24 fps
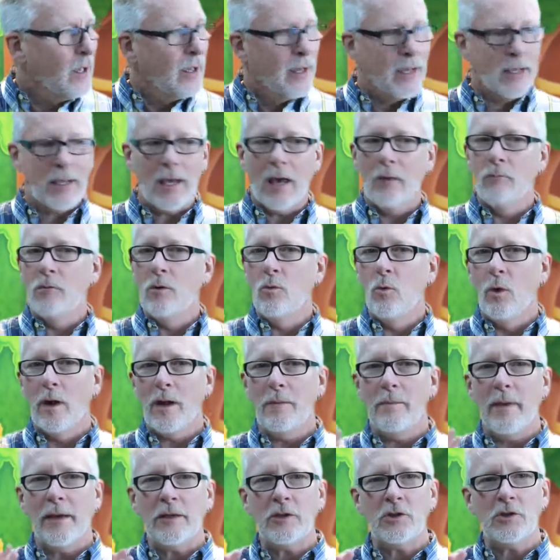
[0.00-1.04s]
Again, we want to
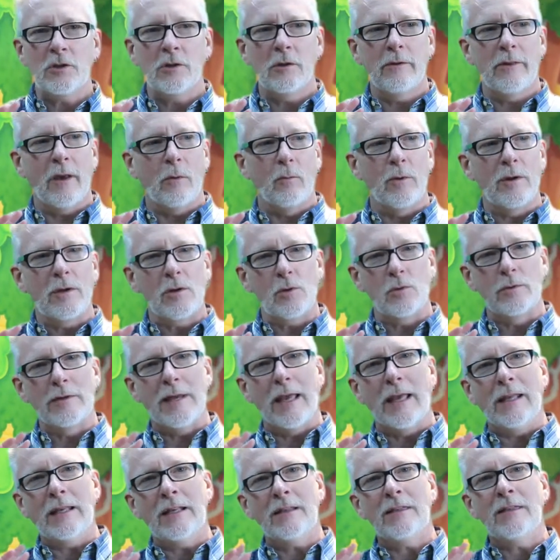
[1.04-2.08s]
make sure that we
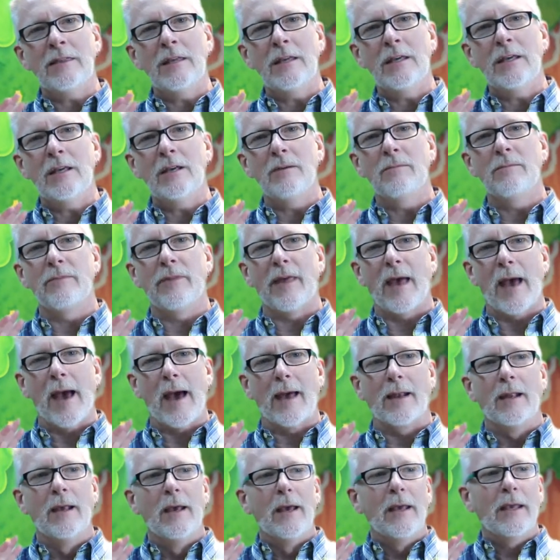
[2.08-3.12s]
create a theme
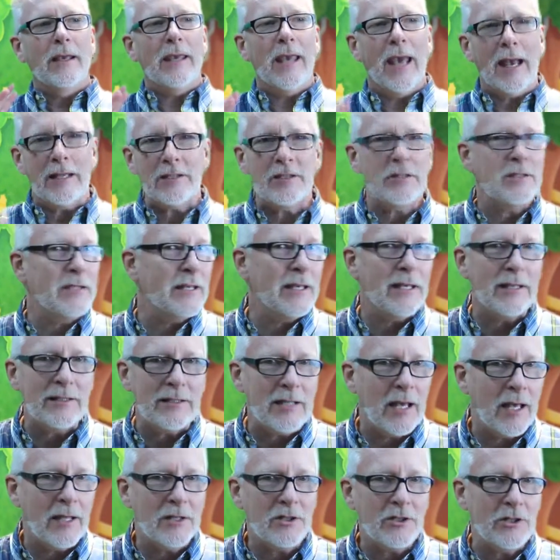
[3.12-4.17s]
that catches the
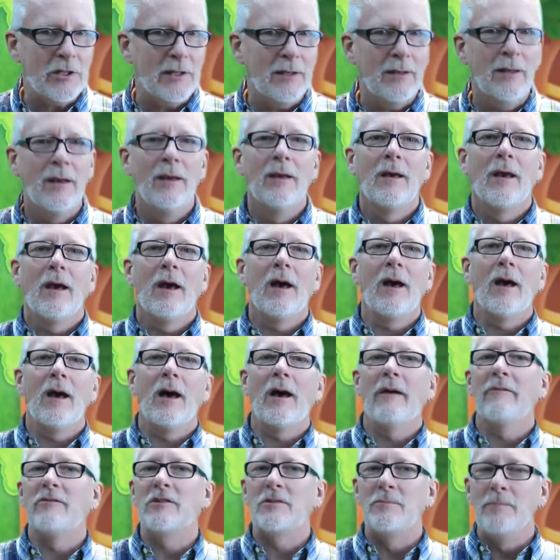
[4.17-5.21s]
attention
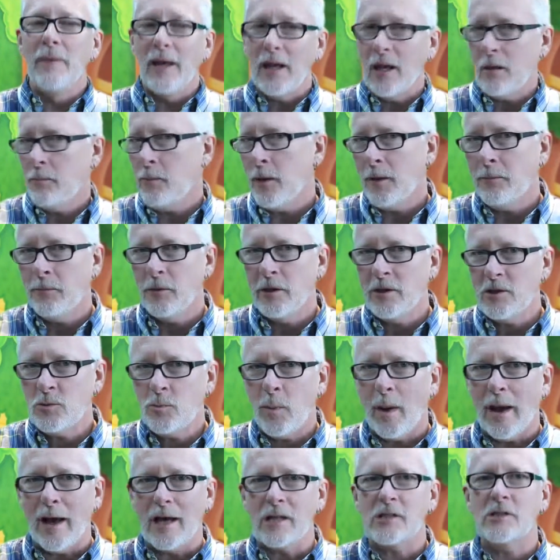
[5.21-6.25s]
of as many people as
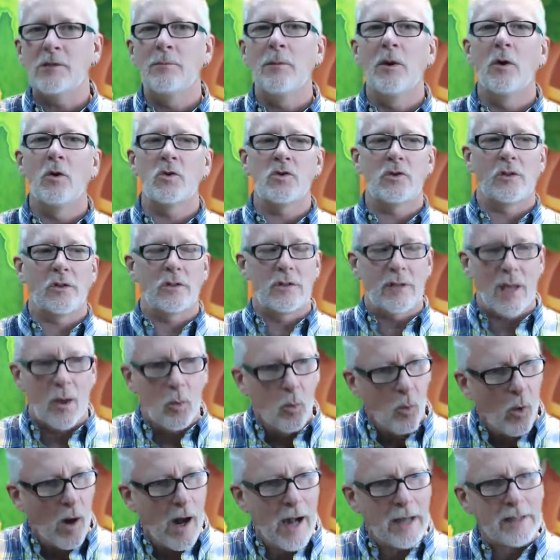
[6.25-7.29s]
possible, so as they
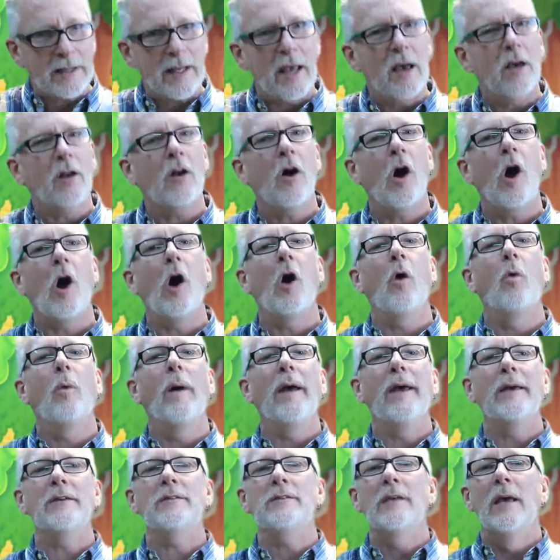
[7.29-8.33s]
walk down
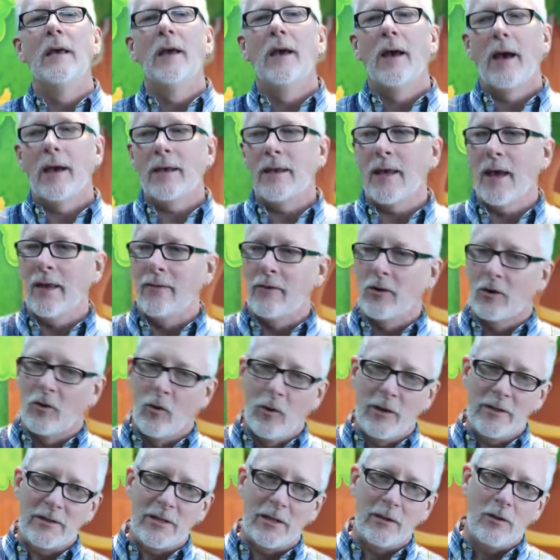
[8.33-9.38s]
hallways, again, they're
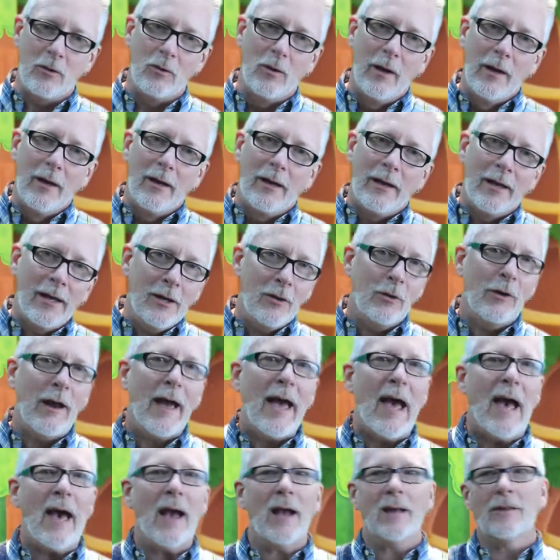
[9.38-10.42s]
going to
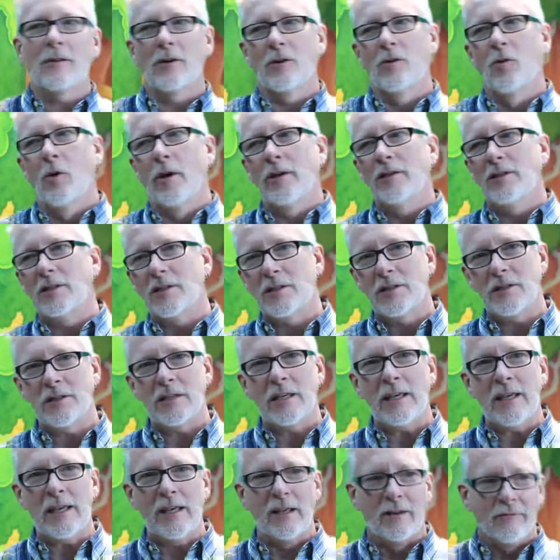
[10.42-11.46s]
interact, they're going to
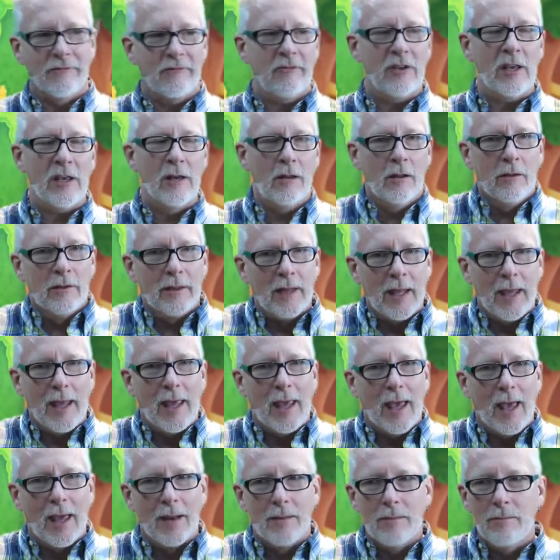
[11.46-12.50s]
see and feel
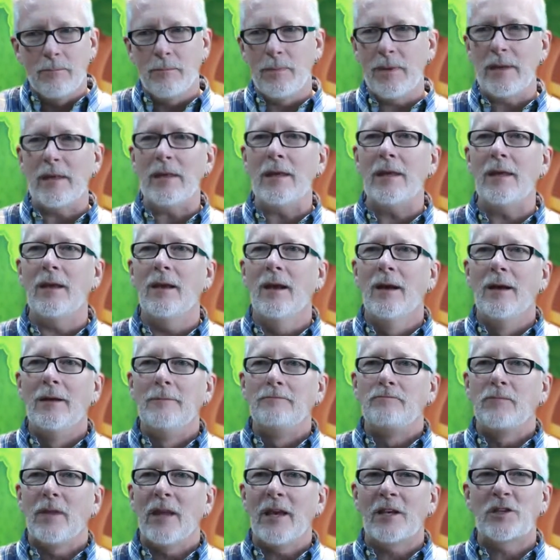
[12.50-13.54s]
and be
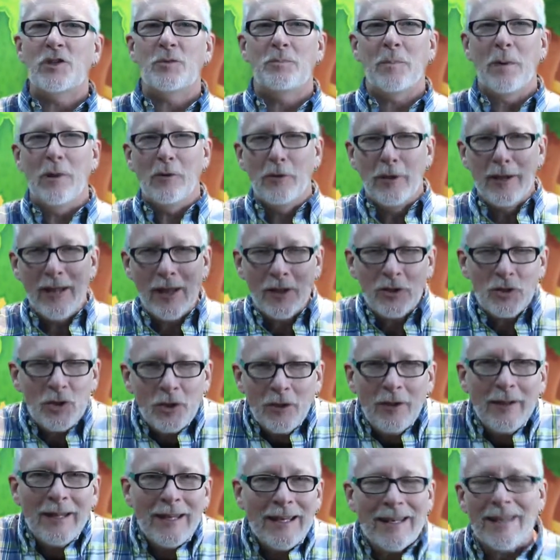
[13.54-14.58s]

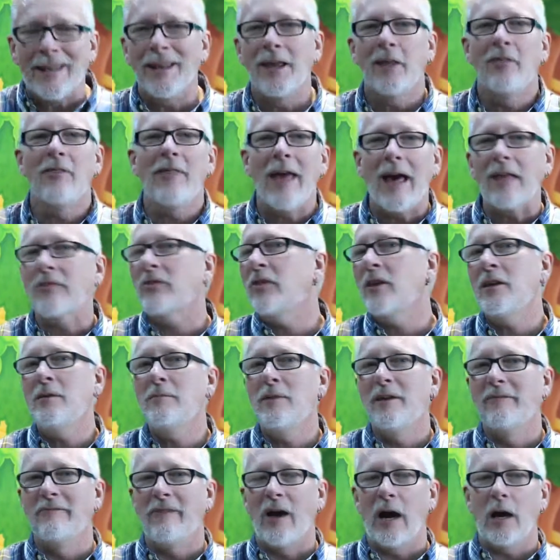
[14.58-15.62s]
experientially in that theme
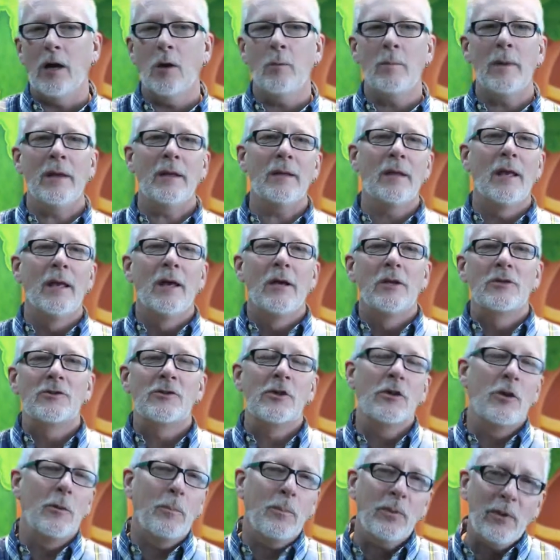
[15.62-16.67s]
environment. So
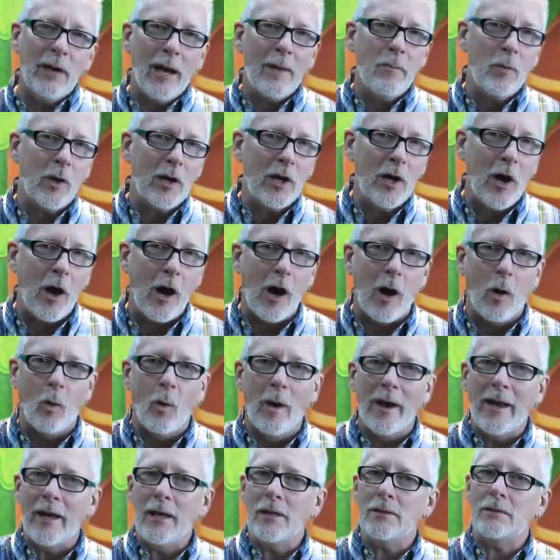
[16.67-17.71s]
your primary
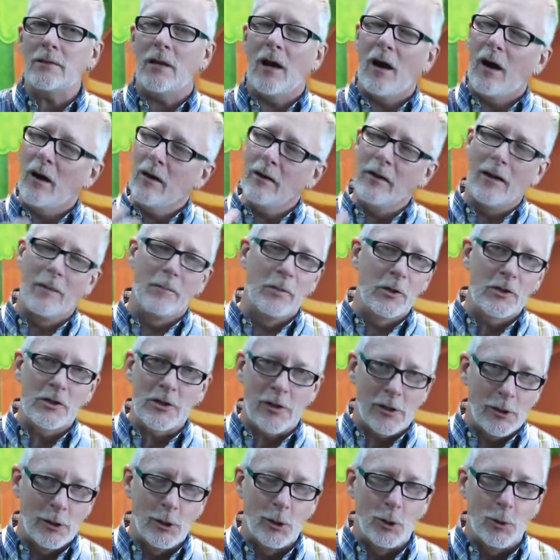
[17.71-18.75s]
hallways are number
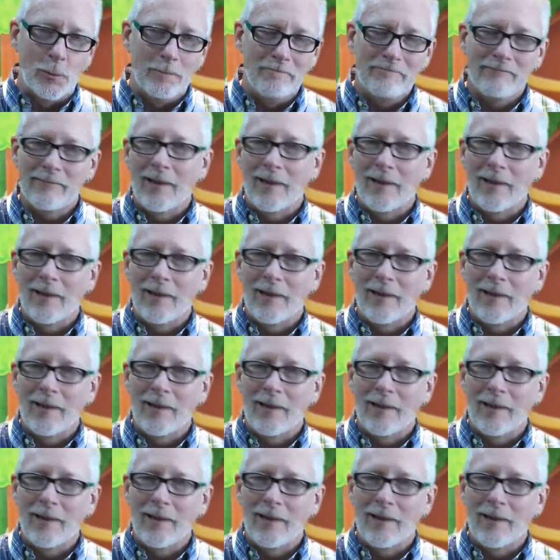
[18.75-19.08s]
two.